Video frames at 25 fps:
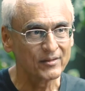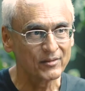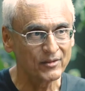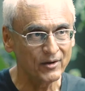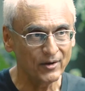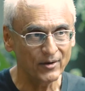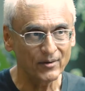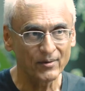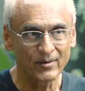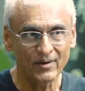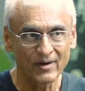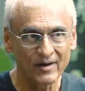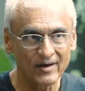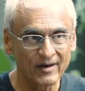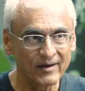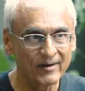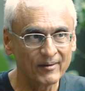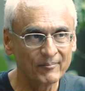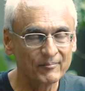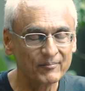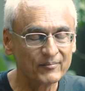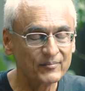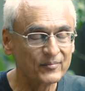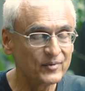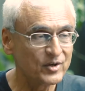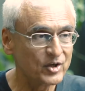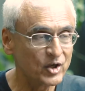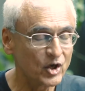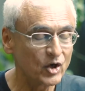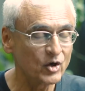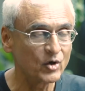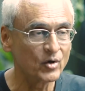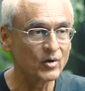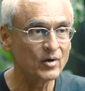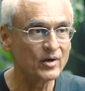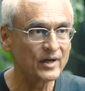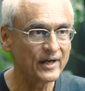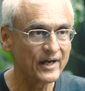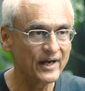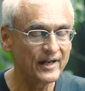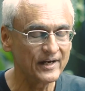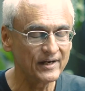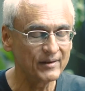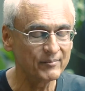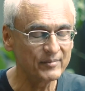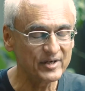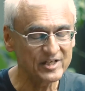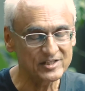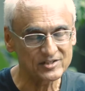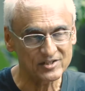They're,
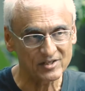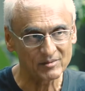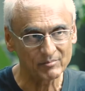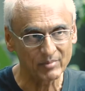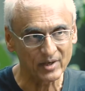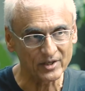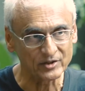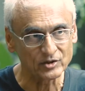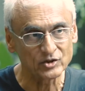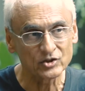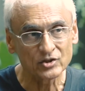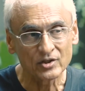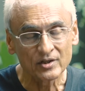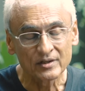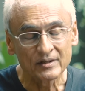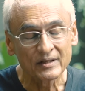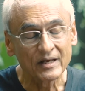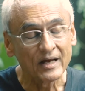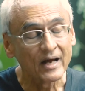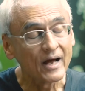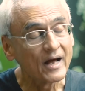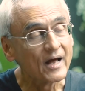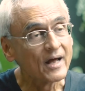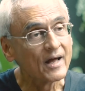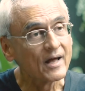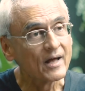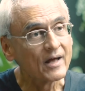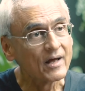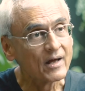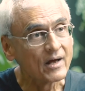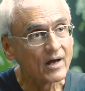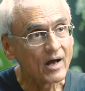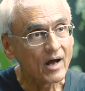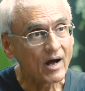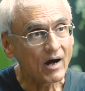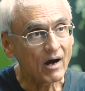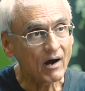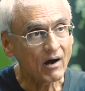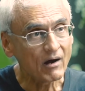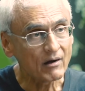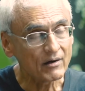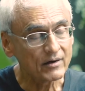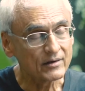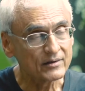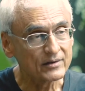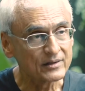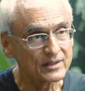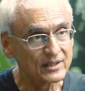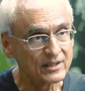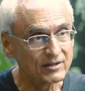an amazing bunch.
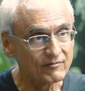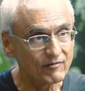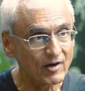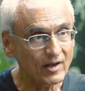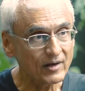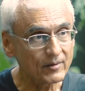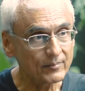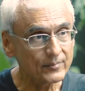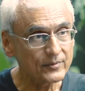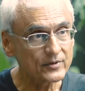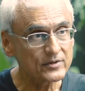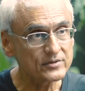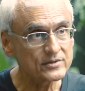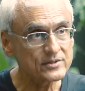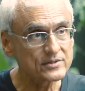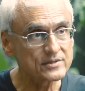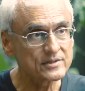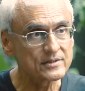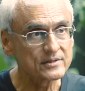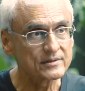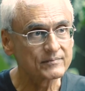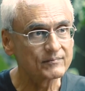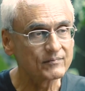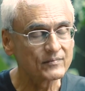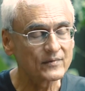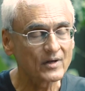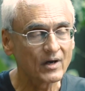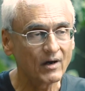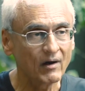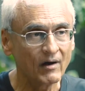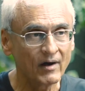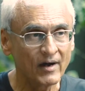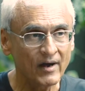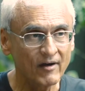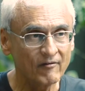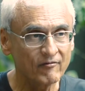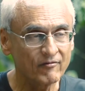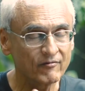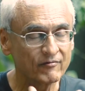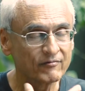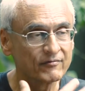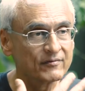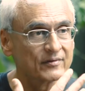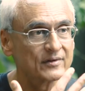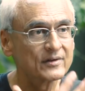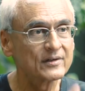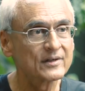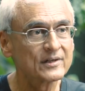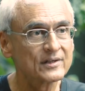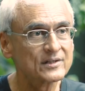Our developers have
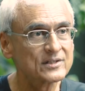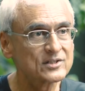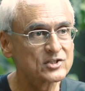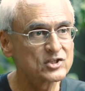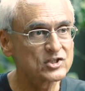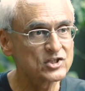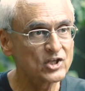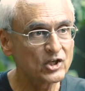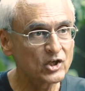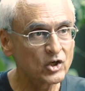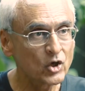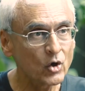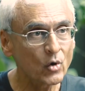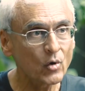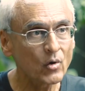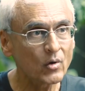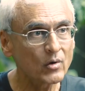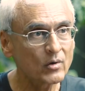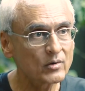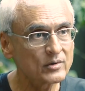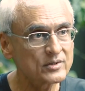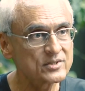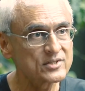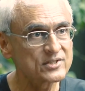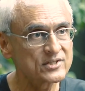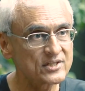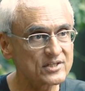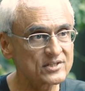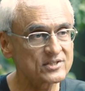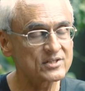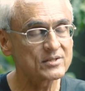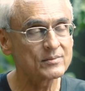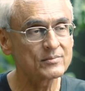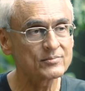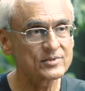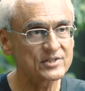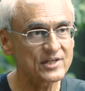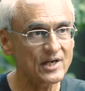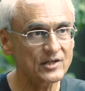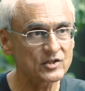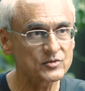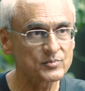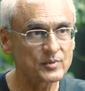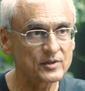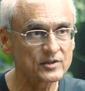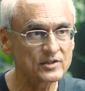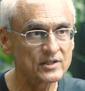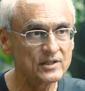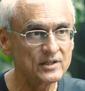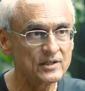secure systems
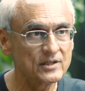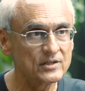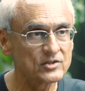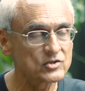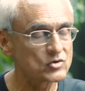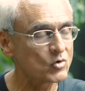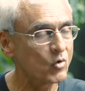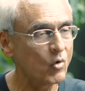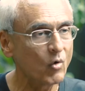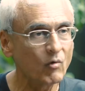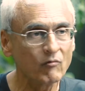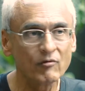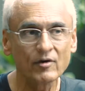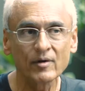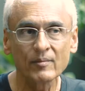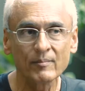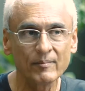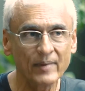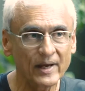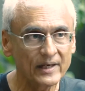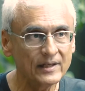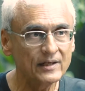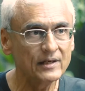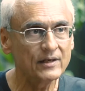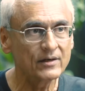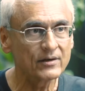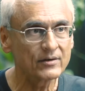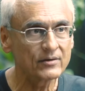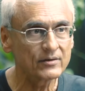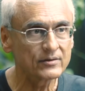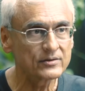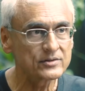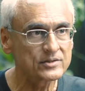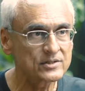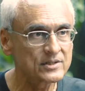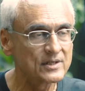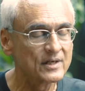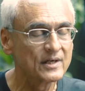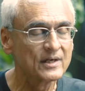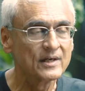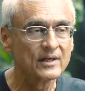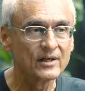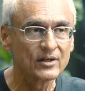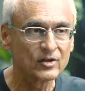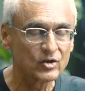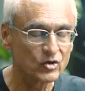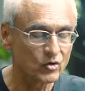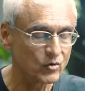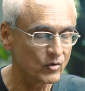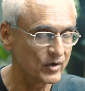expertise over many years
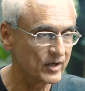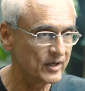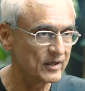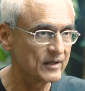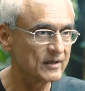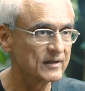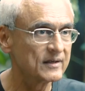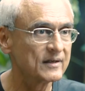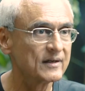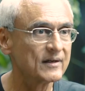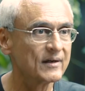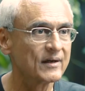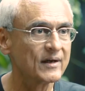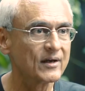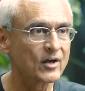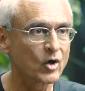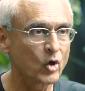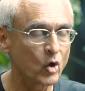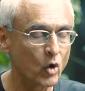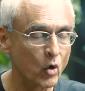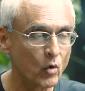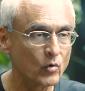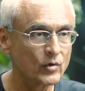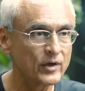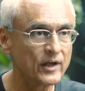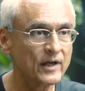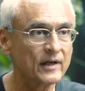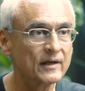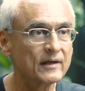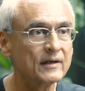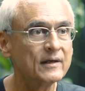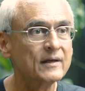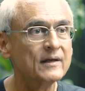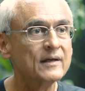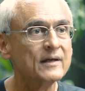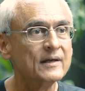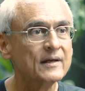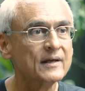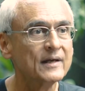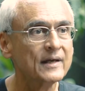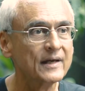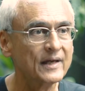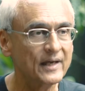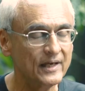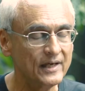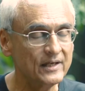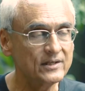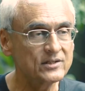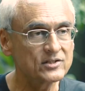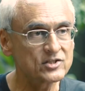doing coding
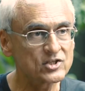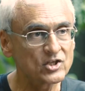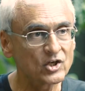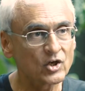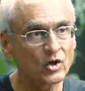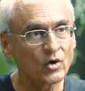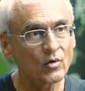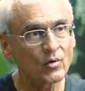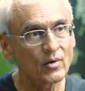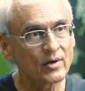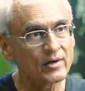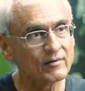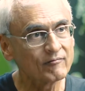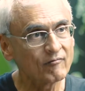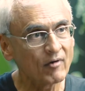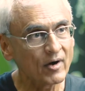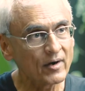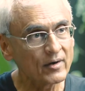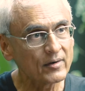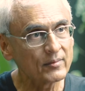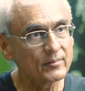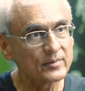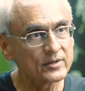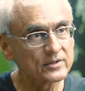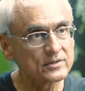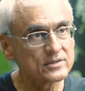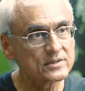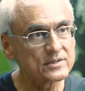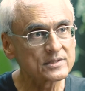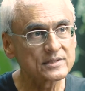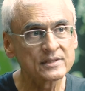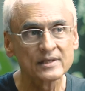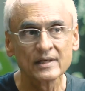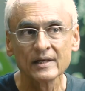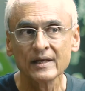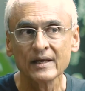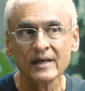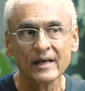in secure environments,